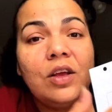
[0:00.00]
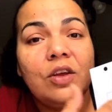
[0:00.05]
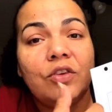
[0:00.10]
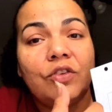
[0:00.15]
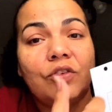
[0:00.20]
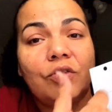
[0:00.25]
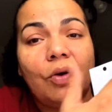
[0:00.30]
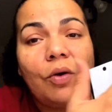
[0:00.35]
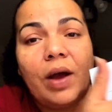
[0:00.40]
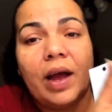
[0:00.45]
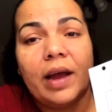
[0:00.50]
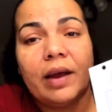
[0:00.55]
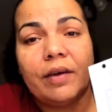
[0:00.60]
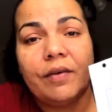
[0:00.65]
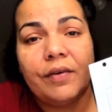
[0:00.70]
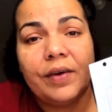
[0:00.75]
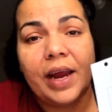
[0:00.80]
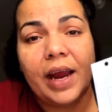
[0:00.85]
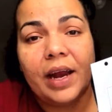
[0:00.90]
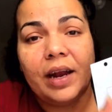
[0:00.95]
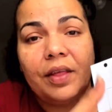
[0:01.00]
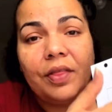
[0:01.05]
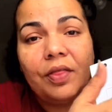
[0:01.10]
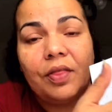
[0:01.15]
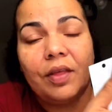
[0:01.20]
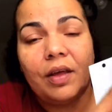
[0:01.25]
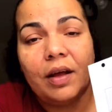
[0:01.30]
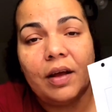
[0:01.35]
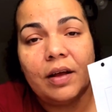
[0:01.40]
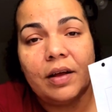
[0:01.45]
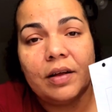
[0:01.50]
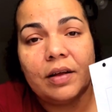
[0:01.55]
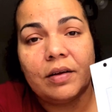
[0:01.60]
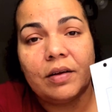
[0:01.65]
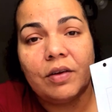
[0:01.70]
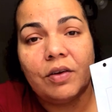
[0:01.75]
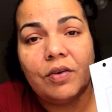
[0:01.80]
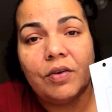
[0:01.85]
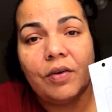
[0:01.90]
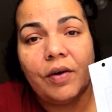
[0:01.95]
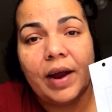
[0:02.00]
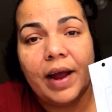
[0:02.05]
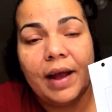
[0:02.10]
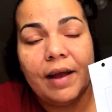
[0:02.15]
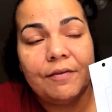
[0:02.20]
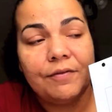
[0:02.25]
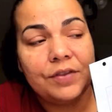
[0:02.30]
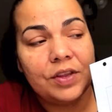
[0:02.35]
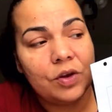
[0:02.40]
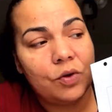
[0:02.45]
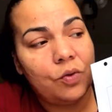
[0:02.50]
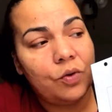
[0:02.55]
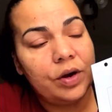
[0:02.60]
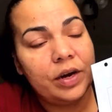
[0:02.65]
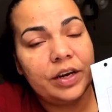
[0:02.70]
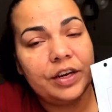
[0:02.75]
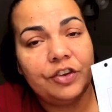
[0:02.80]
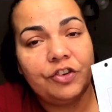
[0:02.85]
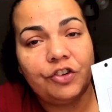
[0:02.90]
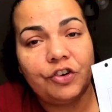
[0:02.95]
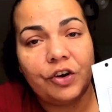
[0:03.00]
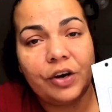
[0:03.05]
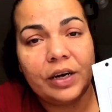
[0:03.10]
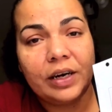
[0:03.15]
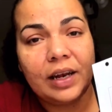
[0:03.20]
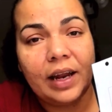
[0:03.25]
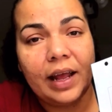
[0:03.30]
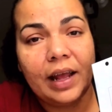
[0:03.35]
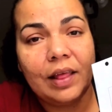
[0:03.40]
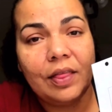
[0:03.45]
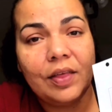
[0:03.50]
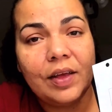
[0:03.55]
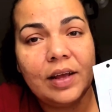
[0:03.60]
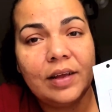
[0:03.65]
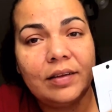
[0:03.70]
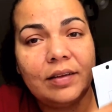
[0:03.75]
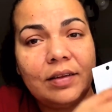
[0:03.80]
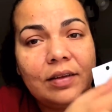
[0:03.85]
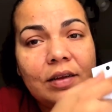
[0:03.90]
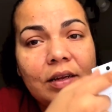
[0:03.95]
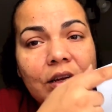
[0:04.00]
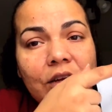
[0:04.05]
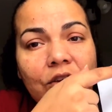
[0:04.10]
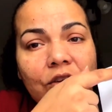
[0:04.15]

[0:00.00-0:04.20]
So I create a, a graph or a chart like this.